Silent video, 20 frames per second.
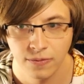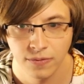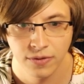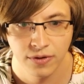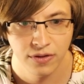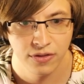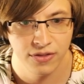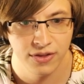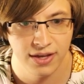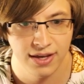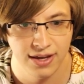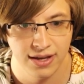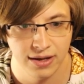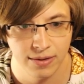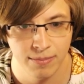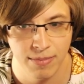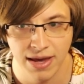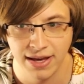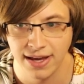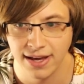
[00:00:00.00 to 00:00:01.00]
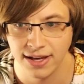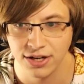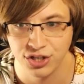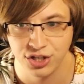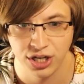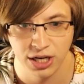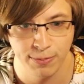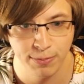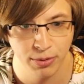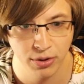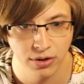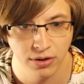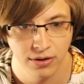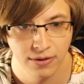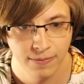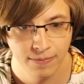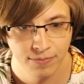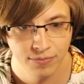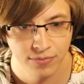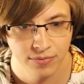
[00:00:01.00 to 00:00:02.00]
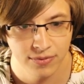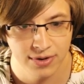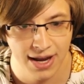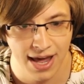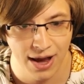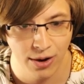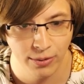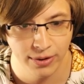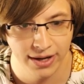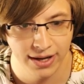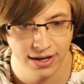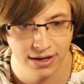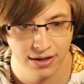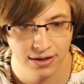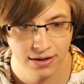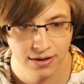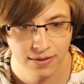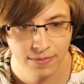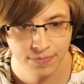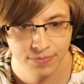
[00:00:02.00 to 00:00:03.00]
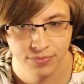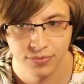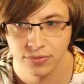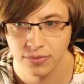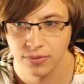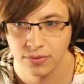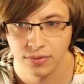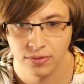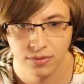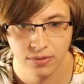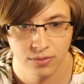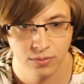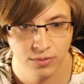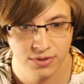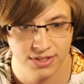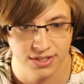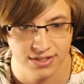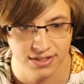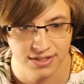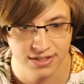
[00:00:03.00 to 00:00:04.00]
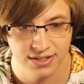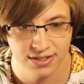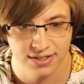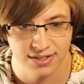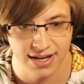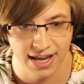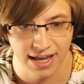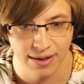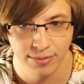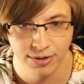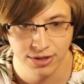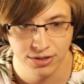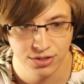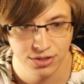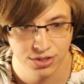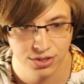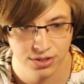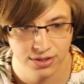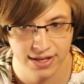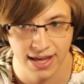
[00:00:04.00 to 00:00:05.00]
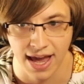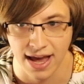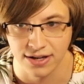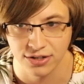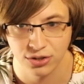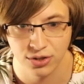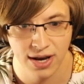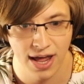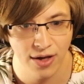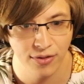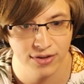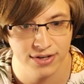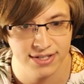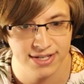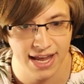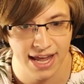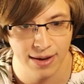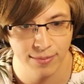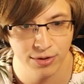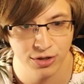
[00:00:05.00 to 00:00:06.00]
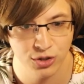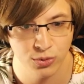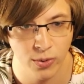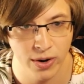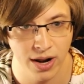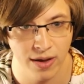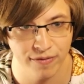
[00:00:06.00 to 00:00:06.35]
the making it cheaper, now it What's this? Is this damage? Yeah, so now the damage went up